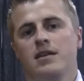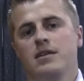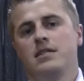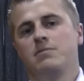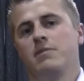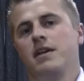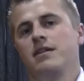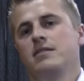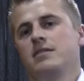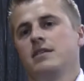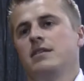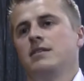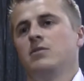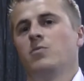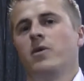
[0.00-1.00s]
This means the,
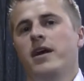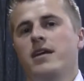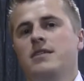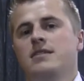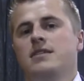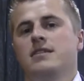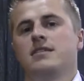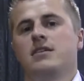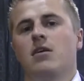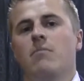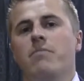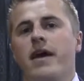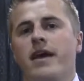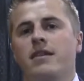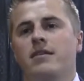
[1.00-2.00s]
the waste is
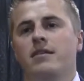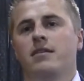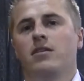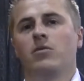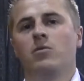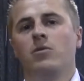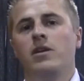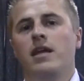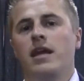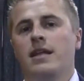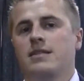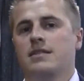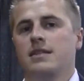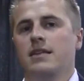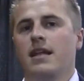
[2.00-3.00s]
compacted only
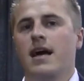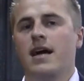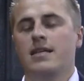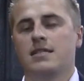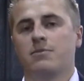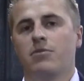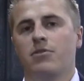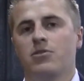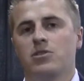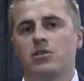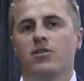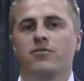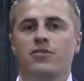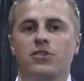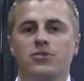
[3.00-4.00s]
at the last
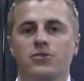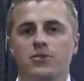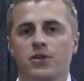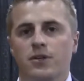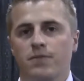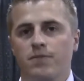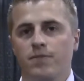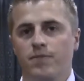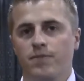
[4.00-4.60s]
portion of your tour.